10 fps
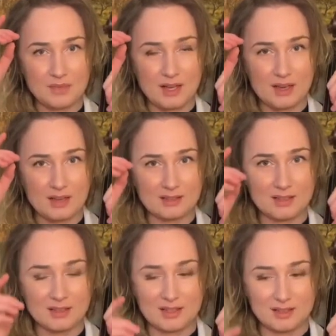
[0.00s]
under
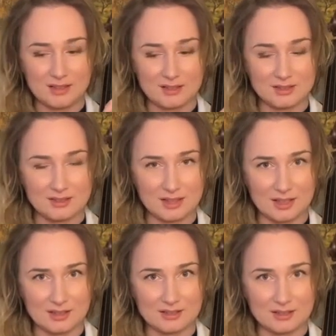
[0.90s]
the
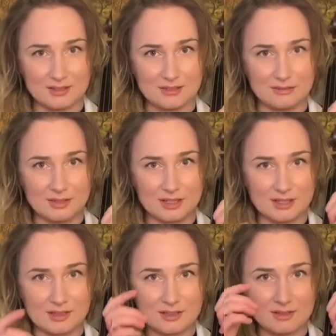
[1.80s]
second finger.